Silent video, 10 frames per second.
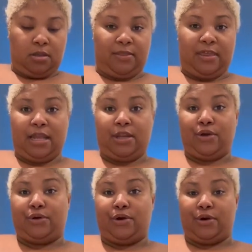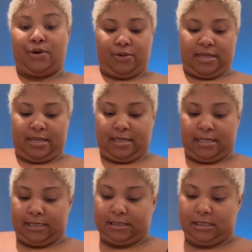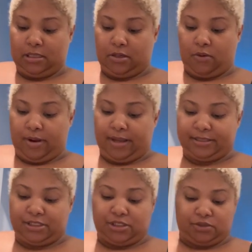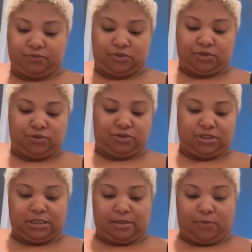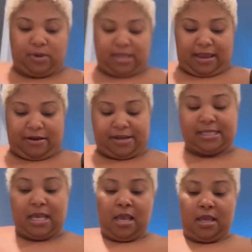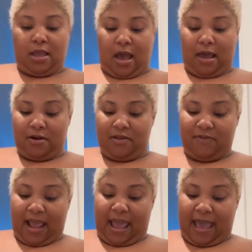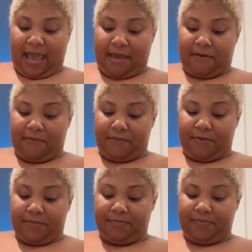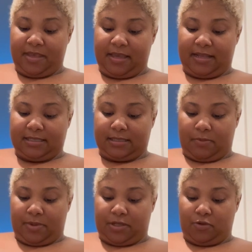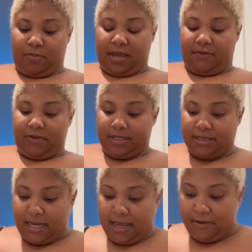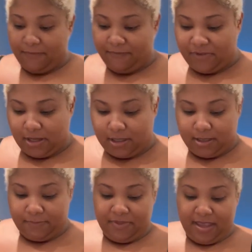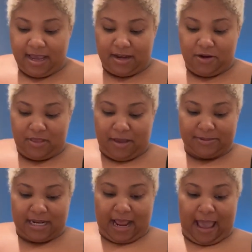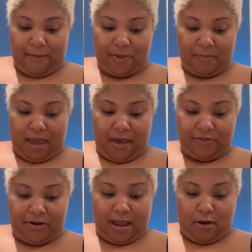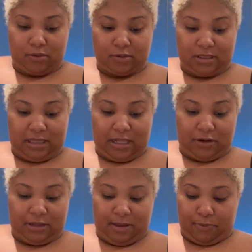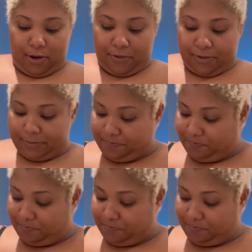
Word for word: then your girl is going to do just some quick errands. Y'all, I don't even have, this is gonna be too big for this nail. Fuck. I knew that was gonna happen. My other nail literally broke.